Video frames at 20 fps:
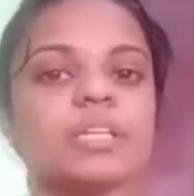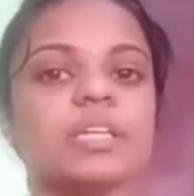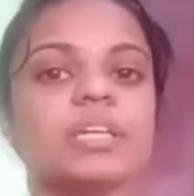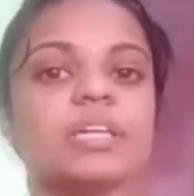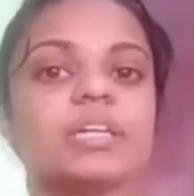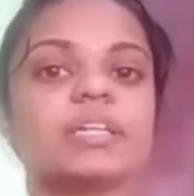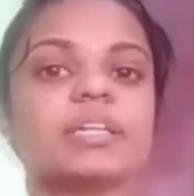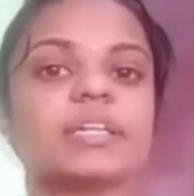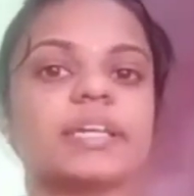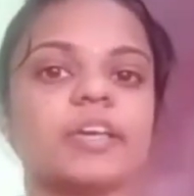
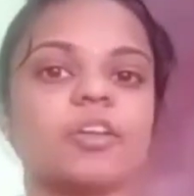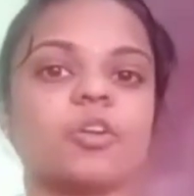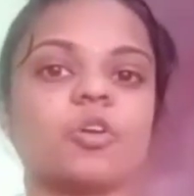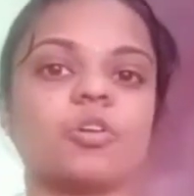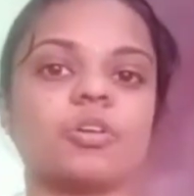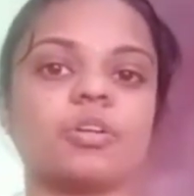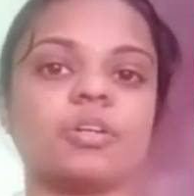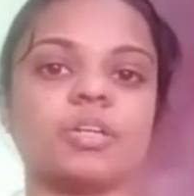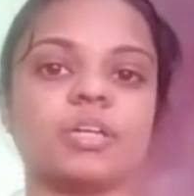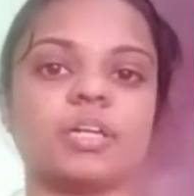ear
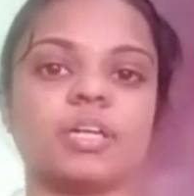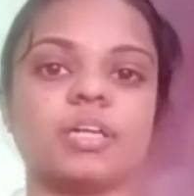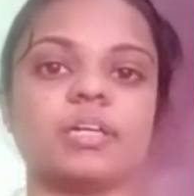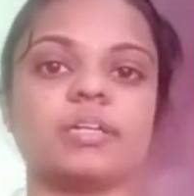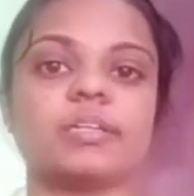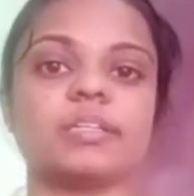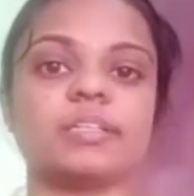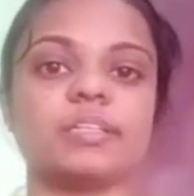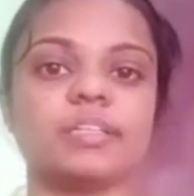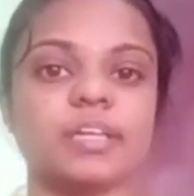cannot
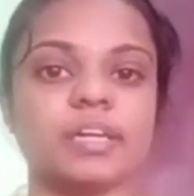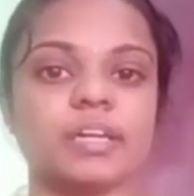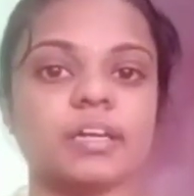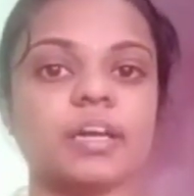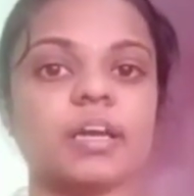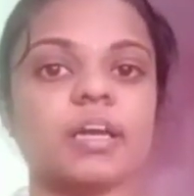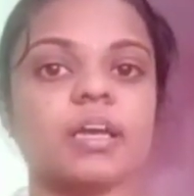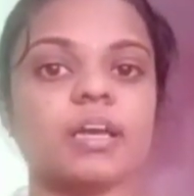hear